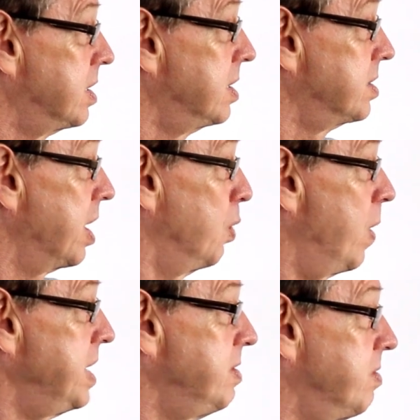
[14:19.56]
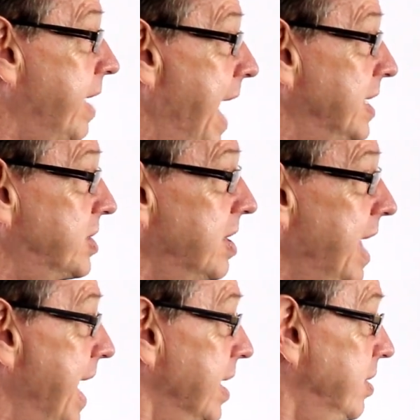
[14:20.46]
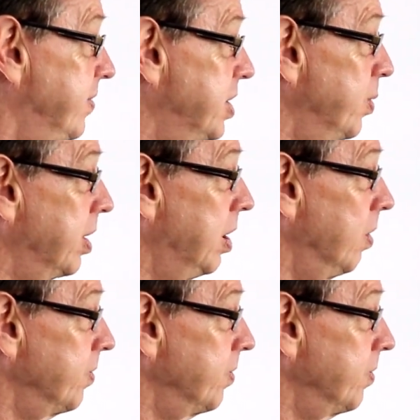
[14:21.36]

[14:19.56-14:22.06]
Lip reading: So when you get to the angle of 2 o'clock,